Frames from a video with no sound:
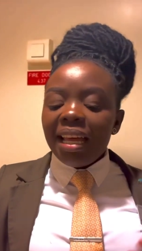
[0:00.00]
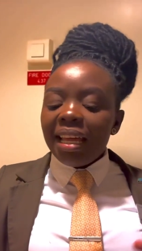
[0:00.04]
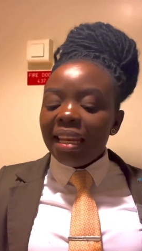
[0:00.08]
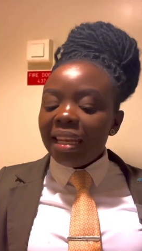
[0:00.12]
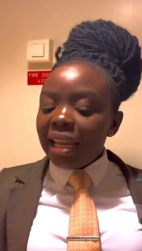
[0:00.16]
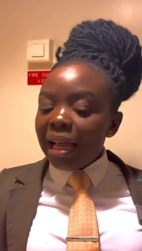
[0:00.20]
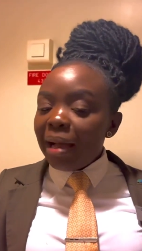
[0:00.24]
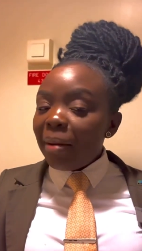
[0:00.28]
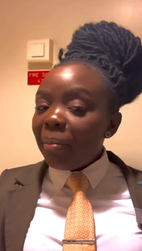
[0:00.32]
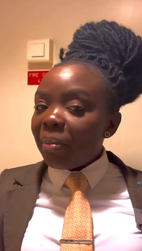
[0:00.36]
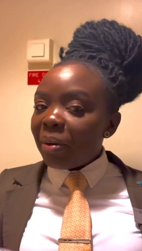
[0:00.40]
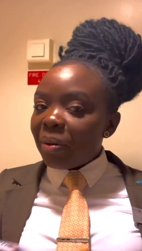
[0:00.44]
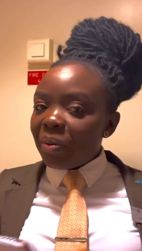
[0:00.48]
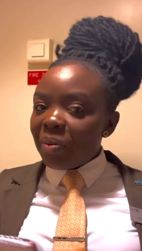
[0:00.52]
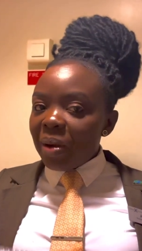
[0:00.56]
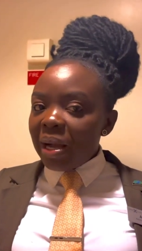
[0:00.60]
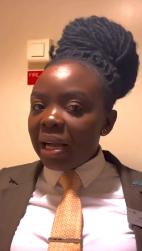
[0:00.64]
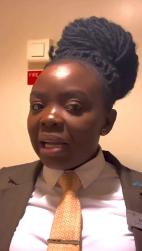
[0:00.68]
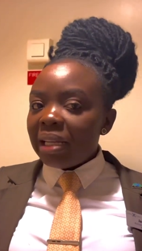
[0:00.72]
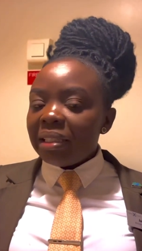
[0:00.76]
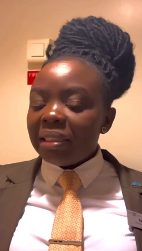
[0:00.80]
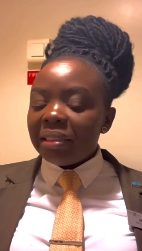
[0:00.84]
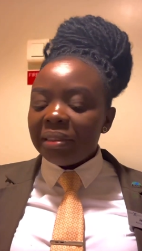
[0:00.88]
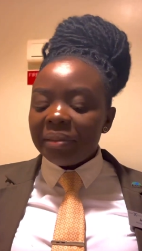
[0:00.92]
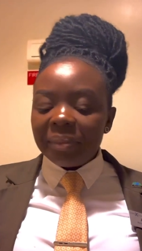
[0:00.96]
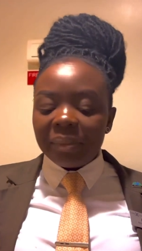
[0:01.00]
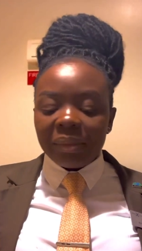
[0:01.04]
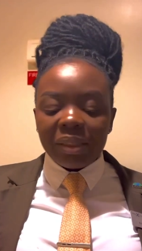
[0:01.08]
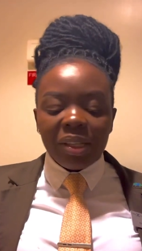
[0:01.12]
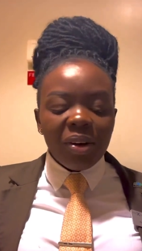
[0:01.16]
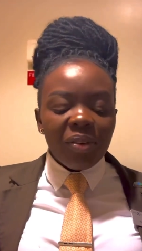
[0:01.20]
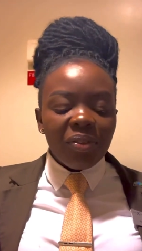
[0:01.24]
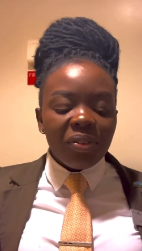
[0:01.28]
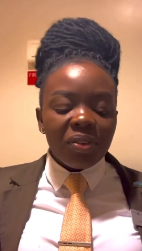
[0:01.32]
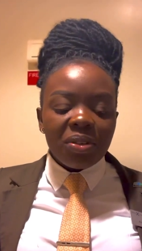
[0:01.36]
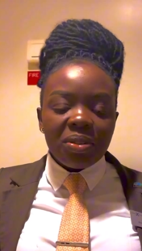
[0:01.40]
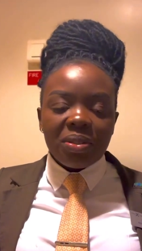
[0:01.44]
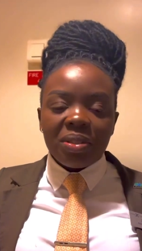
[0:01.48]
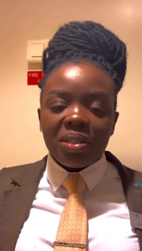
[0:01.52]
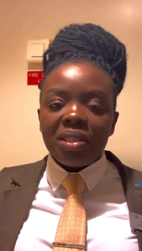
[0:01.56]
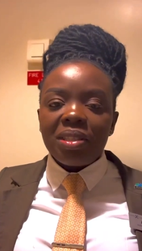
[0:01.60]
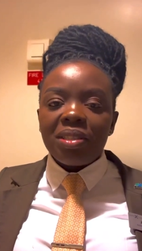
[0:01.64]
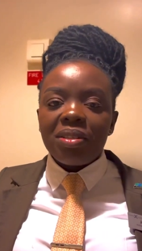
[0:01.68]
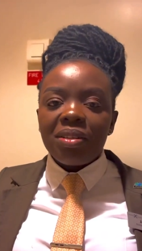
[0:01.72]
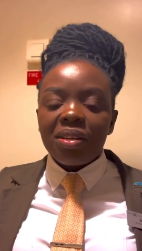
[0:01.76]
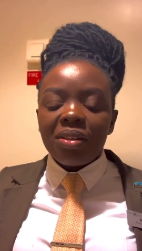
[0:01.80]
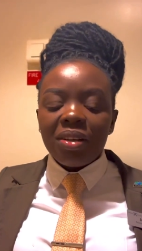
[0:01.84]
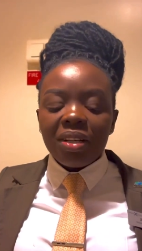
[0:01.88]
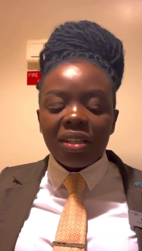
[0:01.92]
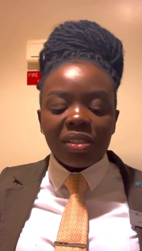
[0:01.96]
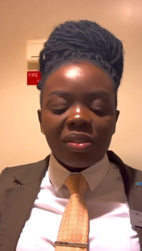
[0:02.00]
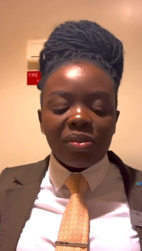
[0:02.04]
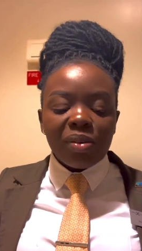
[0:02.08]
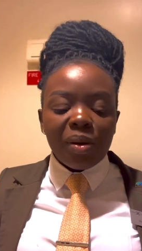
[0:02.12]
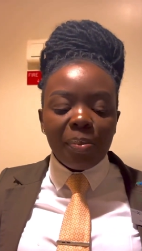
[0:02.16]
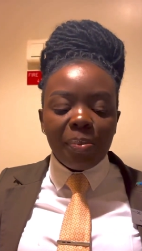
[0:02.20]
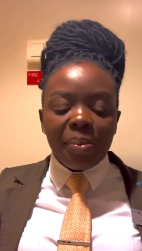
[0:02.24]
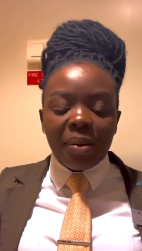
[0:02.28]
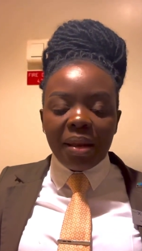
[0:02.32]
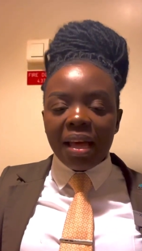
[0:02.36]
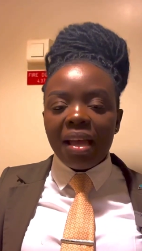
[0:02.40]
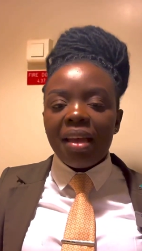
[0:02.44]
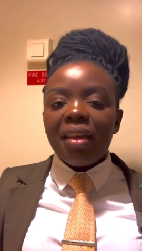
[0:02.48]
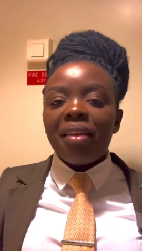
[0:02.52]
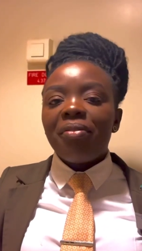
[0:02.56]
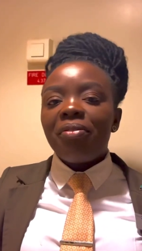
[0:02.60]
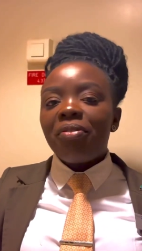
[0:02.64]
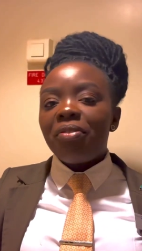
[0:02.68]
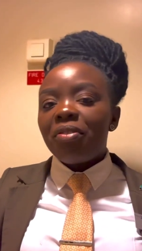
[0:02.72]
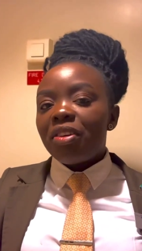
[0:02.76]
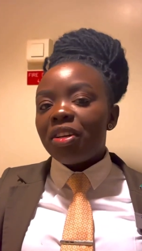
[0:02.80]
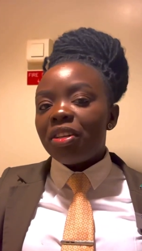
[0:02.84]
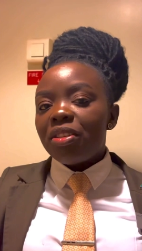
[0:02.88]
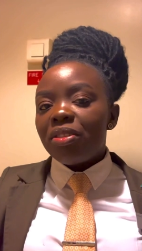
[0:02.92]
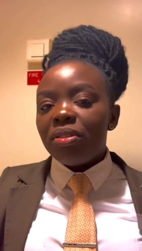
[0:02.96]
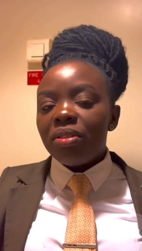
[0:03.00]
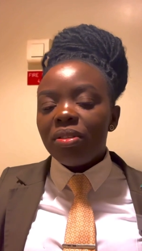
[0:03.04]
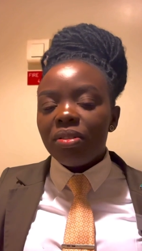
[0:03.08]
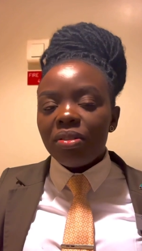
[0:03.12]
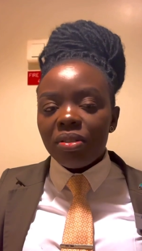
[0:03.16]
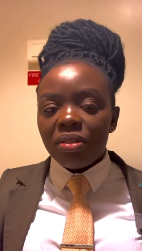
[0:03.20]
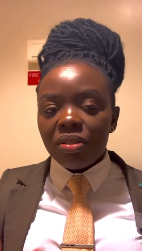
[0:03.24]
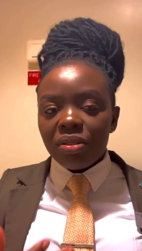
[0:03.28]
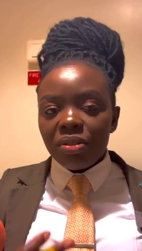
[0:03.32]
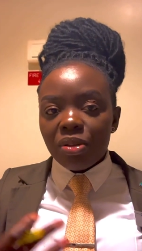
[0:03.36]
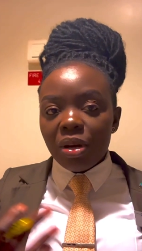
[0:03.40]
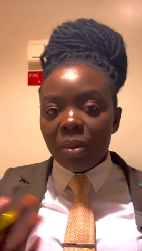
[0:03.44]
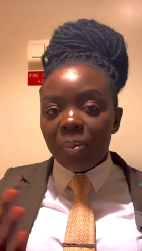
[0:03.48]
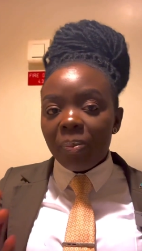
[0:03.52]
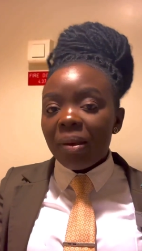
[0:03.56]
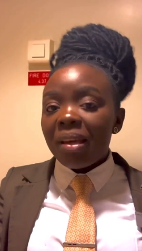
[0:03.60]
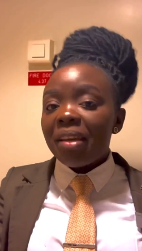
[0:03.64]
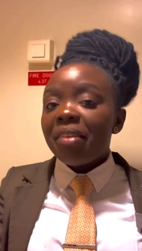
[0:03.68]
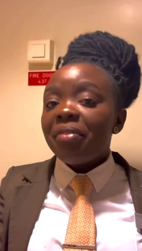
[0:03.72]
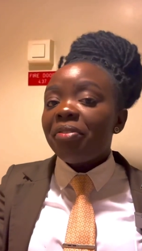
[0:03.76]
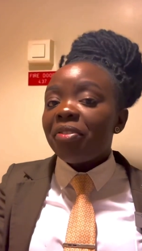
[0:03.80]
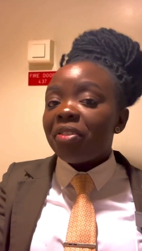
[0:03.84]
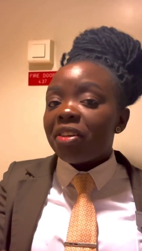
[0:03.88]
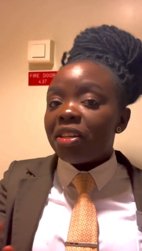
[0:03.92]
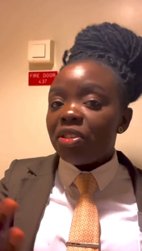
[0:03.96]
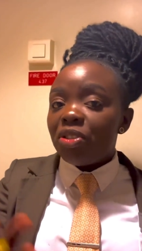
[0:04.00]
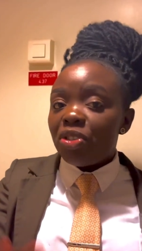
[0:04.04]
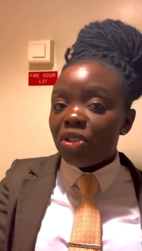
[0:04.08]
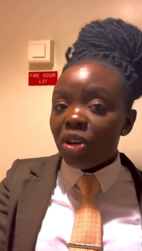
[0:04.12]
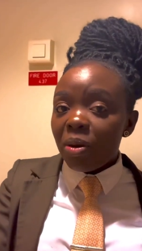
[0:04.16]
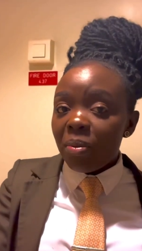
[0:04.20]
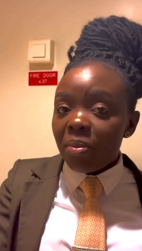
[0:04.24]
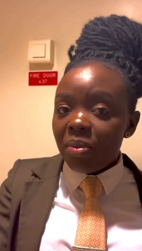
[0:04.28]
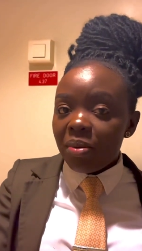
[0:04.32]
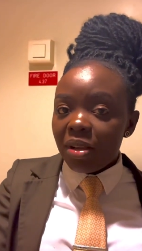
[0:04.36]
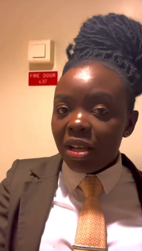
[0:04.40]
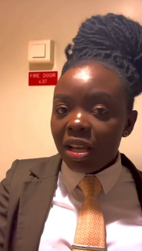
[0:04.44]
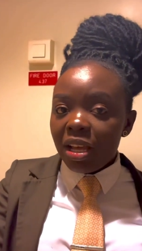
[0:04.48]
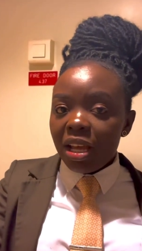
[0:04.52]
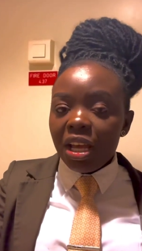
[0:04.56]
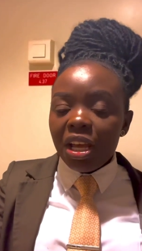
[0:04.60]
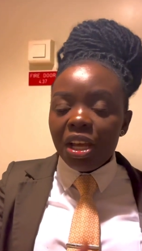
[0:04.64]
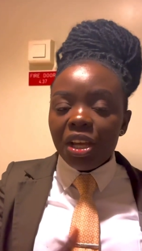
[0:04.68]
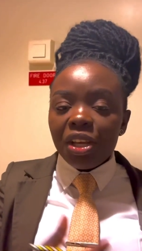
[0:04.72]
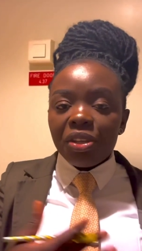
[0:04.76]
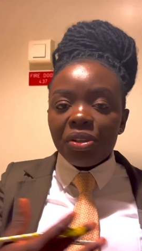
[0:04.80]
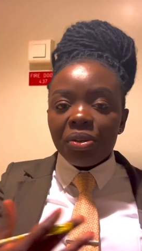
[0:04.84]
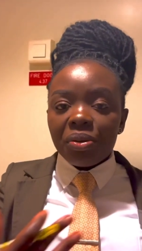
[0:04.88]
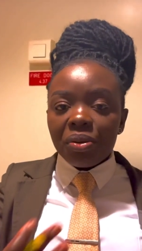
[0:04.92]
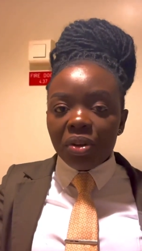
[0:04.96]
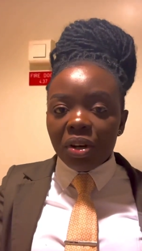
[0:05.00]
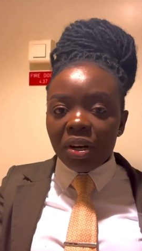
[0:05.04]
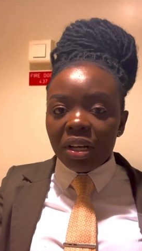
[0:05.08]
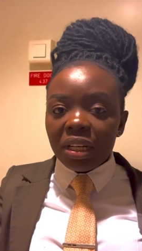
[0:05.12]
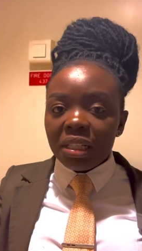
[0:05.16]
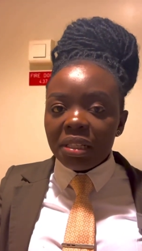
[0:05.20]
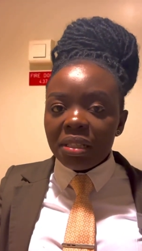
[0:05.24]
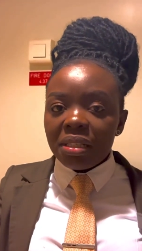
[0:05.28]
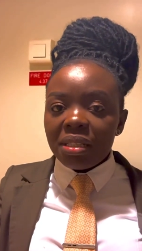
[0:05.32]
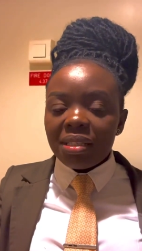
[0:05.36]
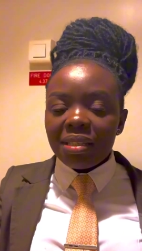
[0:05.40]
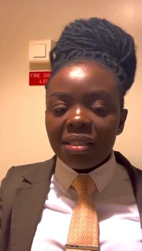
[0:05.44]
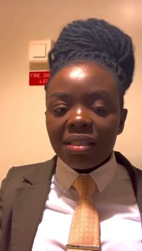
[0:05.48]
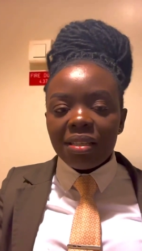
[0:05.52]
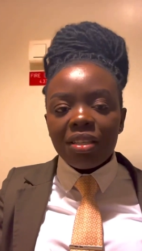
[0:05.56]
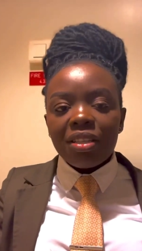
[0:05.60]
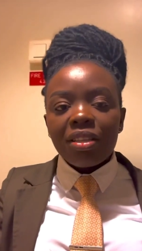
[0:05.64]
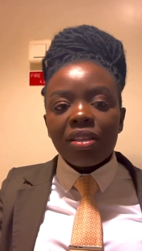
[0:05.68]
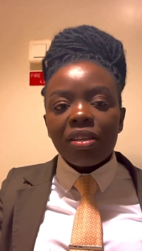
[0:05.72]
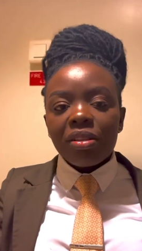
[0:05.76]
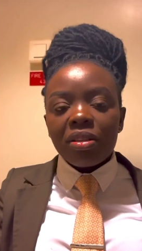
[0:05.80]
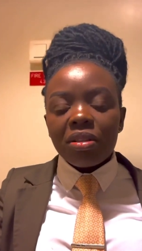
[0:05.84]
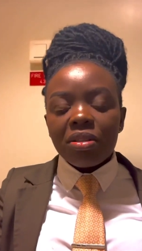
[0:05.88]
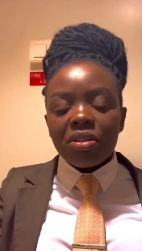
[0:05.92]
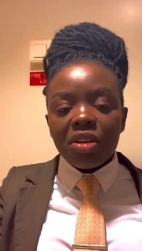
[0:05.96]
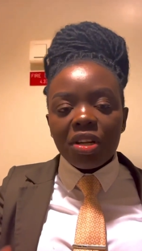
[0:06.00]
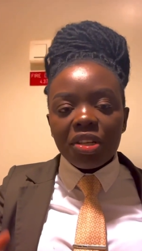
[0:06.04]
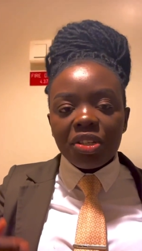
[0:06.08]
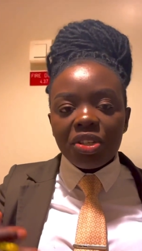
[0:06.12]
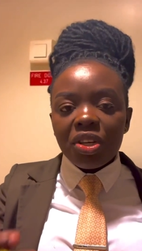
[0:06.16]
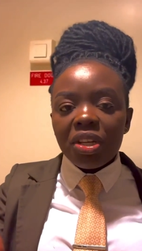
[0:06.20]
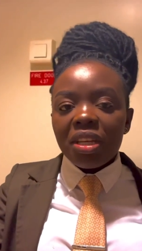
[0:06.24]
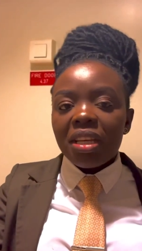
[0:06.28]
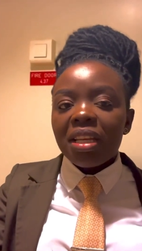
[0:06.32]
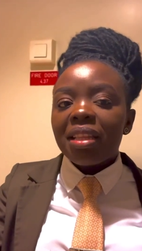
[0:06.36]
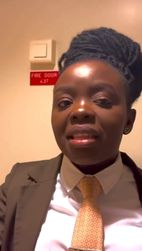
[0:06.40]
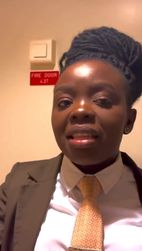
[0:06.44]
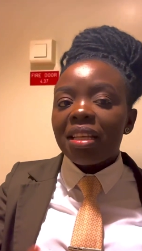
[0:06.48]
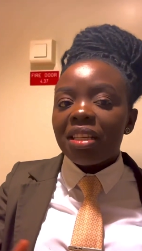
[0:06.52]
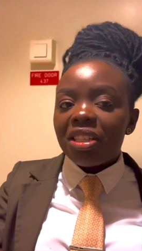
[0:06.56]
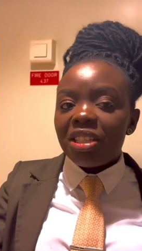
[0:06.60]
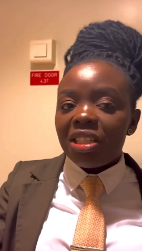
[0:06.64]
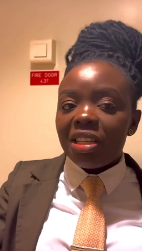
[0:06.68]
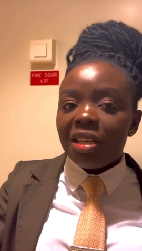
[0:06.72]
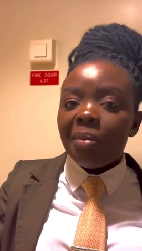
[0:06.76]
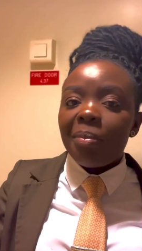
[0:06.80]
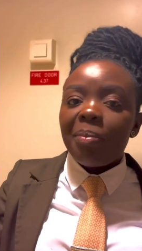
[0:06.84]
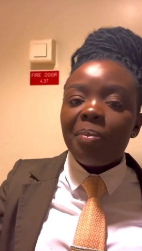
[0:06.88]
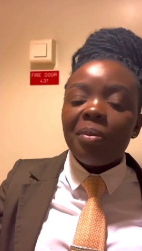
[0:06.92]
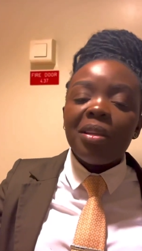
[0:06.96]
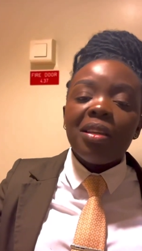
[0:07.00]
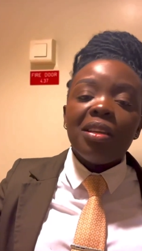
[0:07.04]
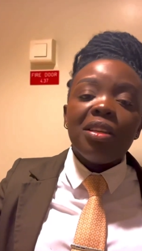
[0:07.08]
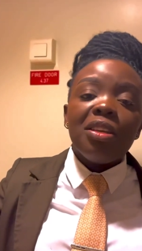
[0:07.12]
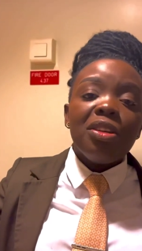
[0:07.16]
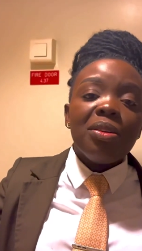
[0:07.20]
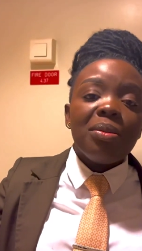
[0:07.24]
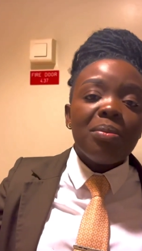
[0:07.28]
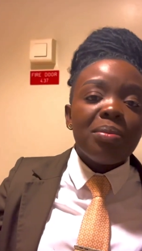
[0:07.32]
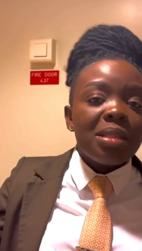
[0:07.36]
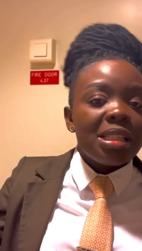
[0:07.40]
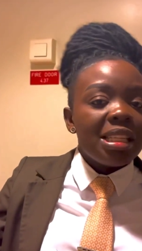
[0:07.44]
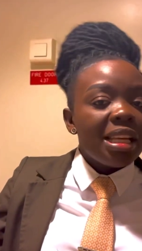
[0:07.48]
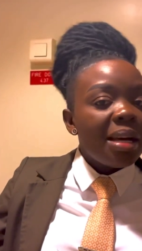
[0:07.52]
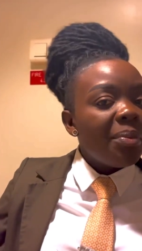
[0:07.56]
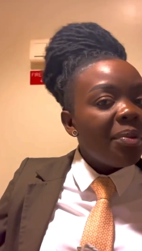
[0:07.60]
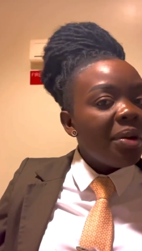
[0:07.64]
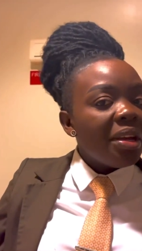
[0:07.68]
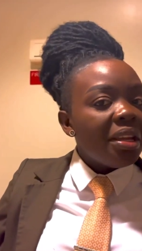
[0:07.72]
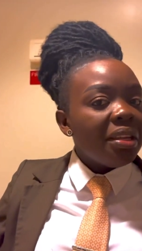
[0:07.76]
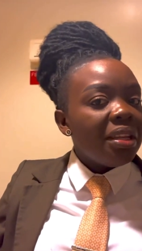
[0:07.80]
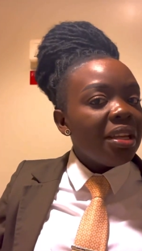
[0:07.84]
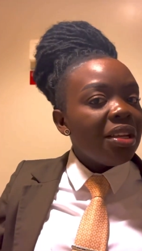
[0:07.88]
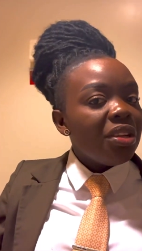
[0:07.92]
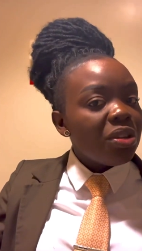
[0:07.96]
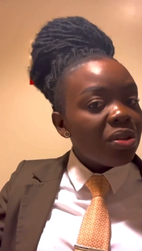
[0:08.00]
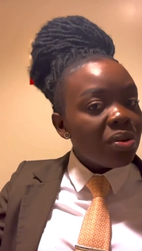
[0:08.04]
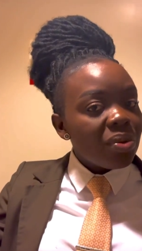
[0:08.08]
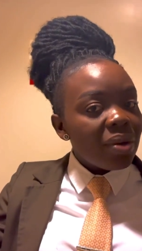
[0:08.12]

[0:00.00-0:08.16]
Number one, of course, you're going to apply for it. You applied for a job, you got it, you're joining the ship in somewhere in the